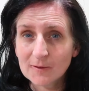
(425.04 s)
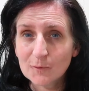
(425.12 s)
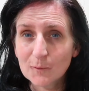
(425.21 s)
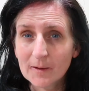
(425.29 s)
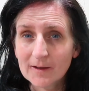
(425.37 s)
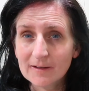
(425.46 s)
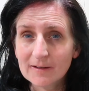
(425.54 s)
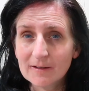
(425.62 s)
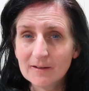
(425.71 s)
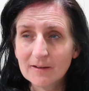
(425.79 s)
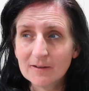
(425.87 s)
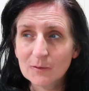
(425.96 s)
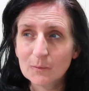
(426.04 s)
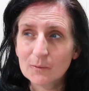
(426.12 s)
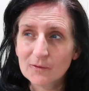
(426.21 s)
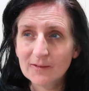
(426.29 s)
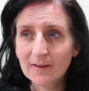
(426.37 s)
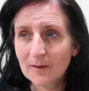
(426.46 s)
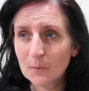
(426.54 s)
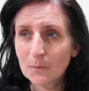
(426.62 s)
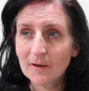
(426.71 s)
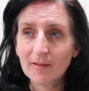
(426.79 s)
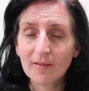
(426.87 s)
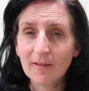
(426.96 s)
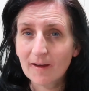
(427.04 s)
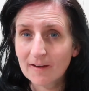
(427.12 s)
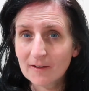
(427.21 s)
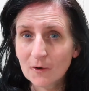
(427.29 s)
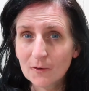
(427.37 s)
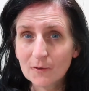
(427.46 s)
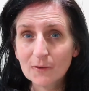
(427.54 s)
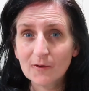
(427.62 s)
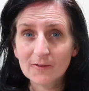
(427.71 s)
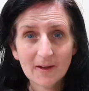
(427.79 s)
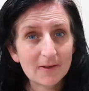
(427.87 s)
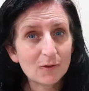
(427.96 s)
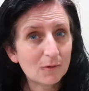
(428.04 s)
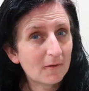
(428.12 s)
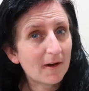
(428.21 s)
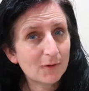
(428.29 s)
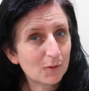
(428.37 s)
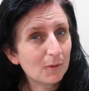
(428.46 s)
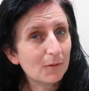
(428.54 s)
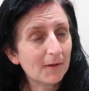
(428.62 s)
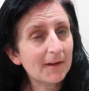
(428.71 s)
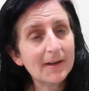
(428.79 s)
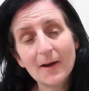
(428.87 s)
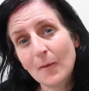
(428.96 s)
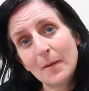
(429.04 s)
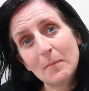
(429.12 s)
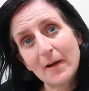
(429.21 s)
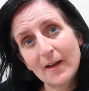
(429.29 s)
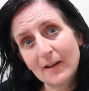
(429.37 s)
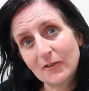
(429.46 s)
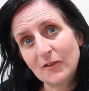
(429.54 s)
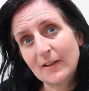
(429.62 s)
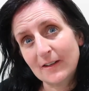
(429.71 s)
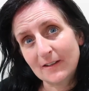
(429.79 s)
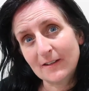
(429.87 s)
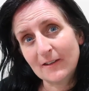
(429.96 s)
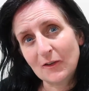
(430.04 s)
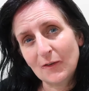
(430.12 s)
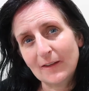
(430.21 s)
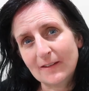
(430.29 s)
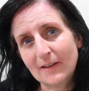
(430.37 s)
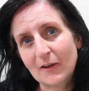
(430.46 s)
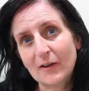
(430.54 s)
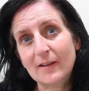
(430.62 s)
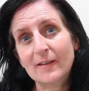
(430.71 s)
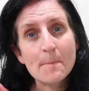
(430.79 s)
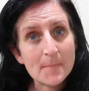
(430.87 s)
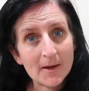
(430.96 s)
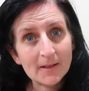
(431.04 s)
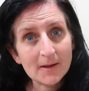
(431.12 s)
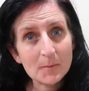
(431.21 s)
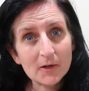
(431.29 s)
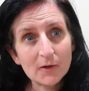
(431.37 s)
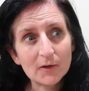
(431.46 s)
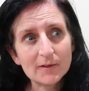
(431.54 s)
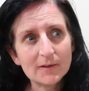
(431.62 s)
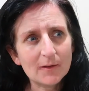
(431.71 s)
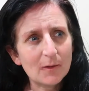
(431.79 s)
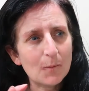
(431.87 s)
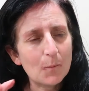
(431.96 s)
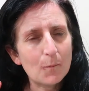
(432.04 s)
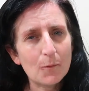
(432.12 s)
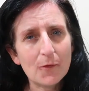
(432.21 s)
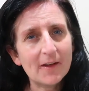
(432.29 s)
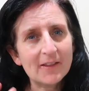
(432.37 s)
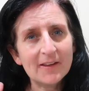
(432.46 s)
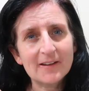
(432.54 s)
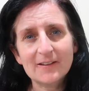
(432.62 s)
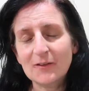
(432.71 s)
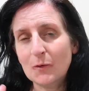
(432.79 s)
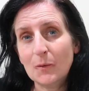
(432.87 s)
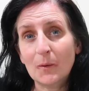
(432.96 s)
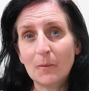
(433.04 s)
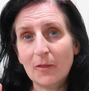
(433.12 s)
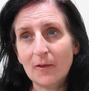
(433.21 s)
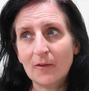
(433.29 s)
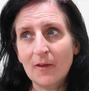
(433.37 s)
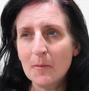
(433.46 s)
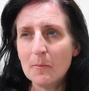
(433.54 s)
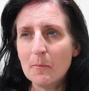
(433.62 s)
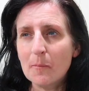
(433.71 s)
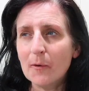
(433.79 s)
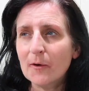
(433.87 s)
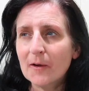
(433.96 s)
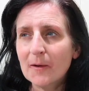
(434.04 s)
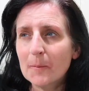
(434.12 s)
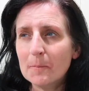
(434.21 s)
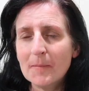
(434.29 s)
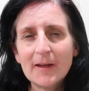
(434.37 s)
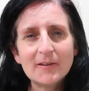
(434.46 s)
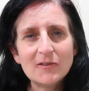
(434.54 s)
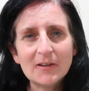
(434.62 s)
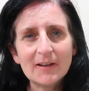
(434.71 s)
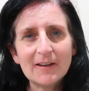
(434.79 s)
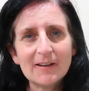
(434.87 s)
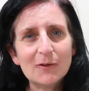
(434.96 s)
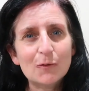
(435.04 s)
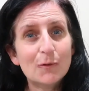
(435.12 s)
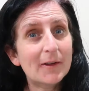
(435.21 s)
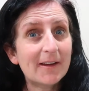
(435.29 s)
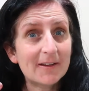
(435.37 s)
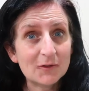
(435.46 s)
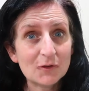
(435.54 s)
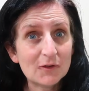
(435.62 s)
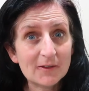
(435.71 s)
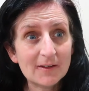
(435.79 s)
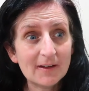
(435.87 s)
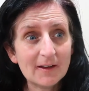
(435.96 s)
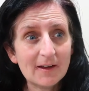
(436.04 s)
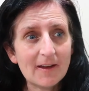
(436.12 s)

of weird. So we'll see where that goes, because I do think now I might actually continue this series, mainly because the thing that it's doing with this book magic is really interesting,